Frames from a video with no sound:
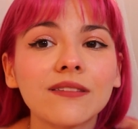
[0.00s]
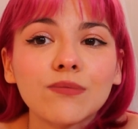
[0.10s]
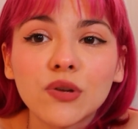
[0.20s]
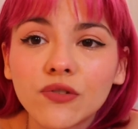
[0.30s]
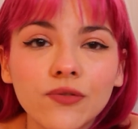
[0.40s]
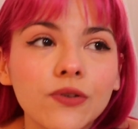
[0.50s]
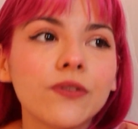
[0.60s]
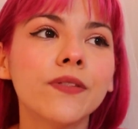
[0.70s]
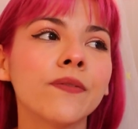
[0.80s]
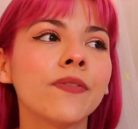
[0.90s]
is
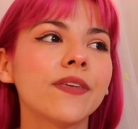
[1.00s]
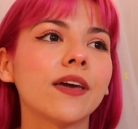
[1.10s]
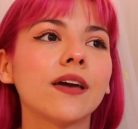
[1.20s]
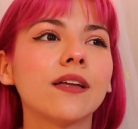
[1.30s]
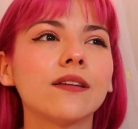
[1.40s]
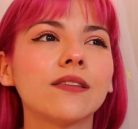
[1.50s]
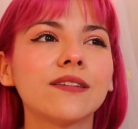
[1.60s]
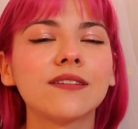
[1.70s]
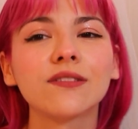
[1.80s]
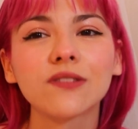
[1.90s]
beautiful. And
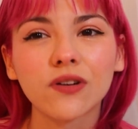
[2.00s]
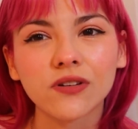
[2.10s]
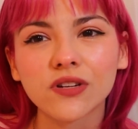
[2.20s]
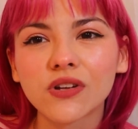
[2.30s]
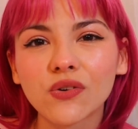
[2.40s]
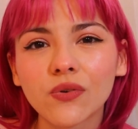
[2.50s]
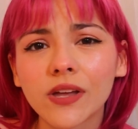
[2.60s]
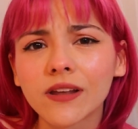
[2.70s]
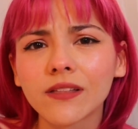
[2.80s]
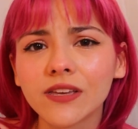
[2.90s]
that sounds hard to do
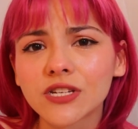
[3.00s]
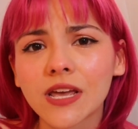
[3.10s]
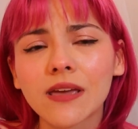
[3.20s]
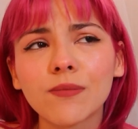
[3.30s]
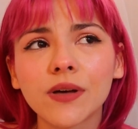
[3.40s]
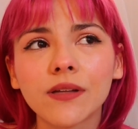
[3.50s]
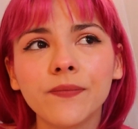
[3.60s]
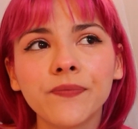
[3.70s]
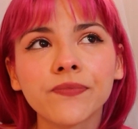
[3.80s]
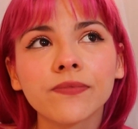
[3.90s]
and cliche, but
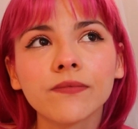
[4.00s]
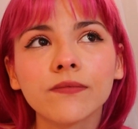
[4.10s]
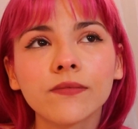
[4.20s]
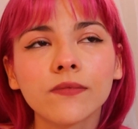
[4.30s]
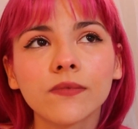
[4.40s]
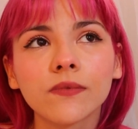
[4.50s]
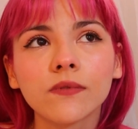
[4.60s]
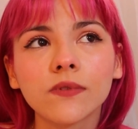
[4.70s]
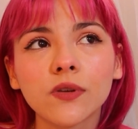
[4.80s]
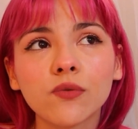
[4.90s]

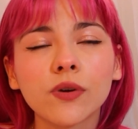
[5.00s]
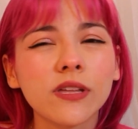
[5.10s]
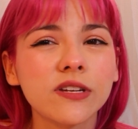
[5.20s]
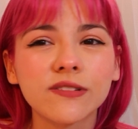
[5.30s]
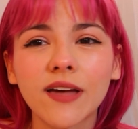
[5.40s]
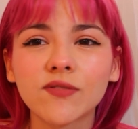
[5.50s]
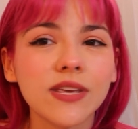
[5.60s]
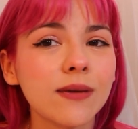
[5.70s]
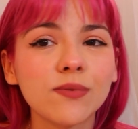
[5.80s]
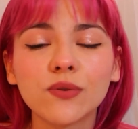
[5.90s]
you really just have to
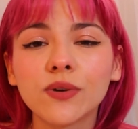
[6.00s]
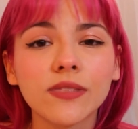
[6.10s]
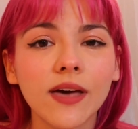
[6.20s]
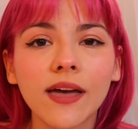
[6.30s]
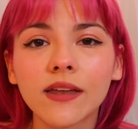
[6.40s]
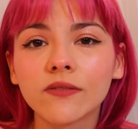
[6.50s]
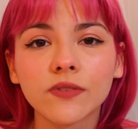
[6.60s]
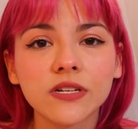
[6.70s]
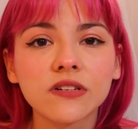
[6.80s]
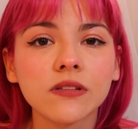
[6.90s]
keep doing that, and
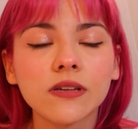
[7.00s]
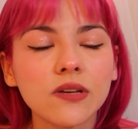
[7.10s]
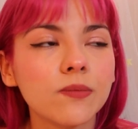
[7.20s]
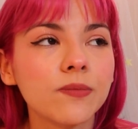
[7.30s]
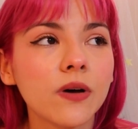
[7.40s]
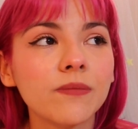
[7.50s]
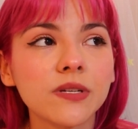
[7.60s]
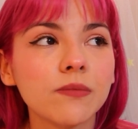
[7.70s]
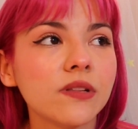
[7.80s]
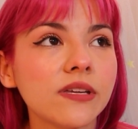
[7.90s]
eventually you'll come
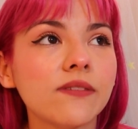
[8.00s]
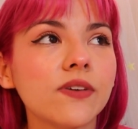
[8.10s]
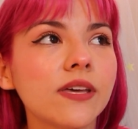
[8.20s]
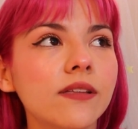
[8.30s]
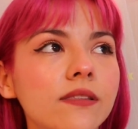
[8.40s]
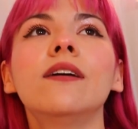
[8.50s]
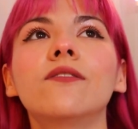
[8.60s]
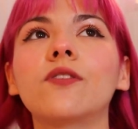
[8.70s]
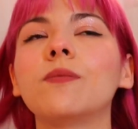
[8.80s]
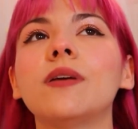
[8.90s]
to believe it.
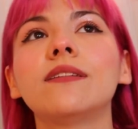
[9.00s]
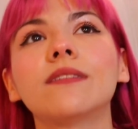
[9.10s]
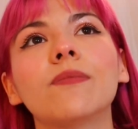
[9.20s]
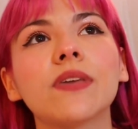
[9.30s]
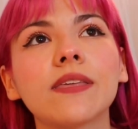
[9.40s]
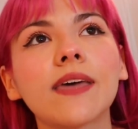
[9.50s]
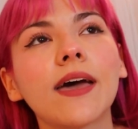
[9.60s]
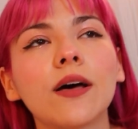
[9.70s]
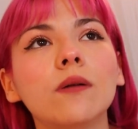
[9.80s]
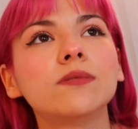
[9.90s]
For me, something
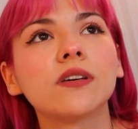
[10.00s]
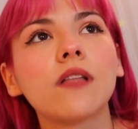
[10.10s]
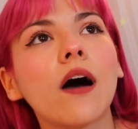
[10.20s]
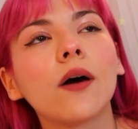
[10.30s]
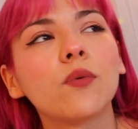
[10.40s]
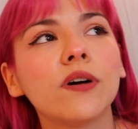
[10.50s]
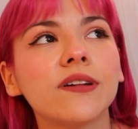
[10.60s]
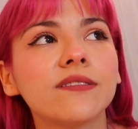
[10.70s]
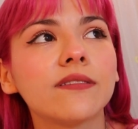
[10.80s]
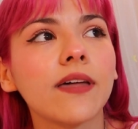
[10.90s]
that helped a lot
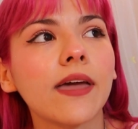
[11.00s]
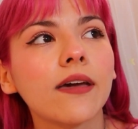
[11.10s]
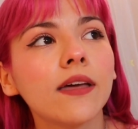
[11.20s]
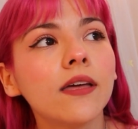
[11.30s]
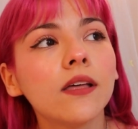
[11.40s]
was like